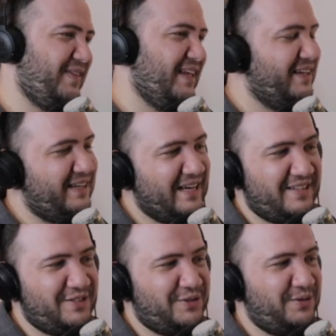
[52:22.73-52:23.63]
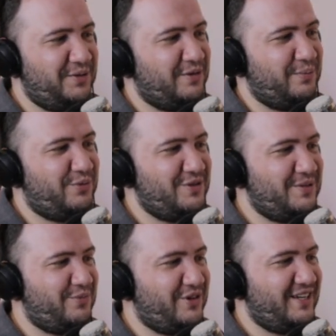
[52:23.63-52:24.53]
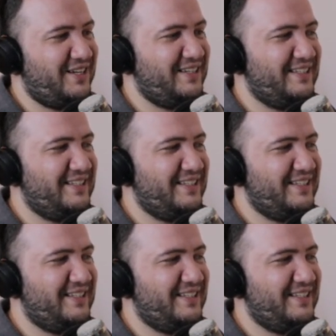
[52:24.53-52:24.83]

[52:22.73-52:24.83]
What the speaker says: Yeah, this dude from Prison Break.